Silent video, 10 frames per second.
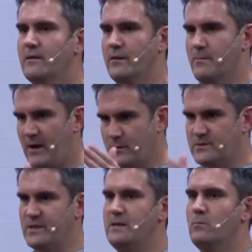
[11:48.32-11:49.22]
and the backup
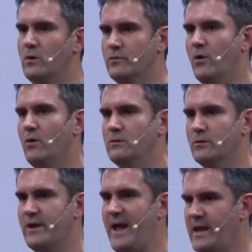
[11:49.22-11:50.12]
team will not
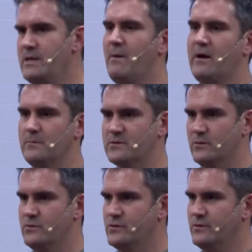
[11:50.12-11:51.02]
look at any backup
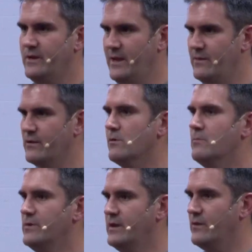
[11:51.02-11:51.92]
solution in the
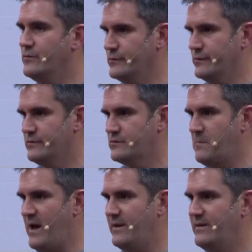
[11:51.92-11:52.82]
company that doesn't
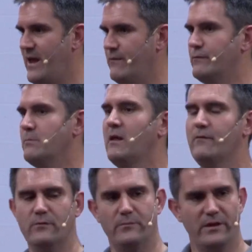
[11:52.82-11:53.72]
span every
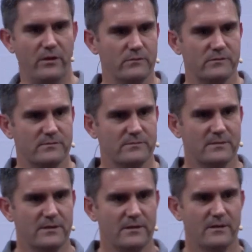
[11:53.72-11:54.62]
platform they use,
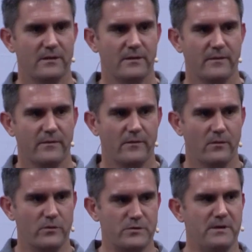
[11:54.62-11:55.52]

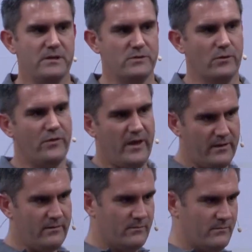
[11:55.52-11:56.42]
which means you're
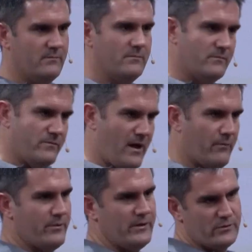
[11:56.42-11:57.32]
then
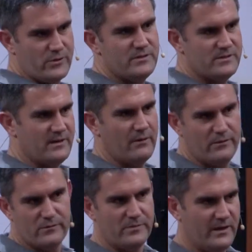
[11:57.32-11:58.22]
narrowing your choices down
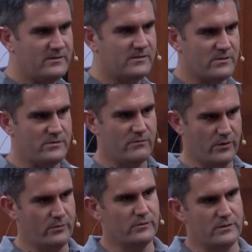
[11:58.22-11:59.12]
in some cases, because you've got
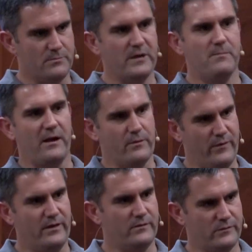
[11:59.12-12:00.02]
to go to the big backup
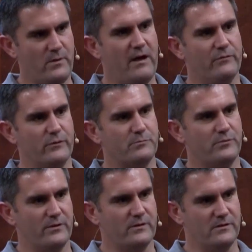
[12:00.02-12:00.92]
vendors who have those
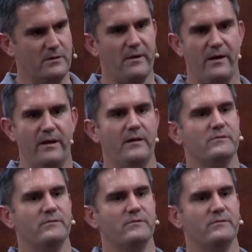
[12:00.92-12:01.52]
products, and you're buying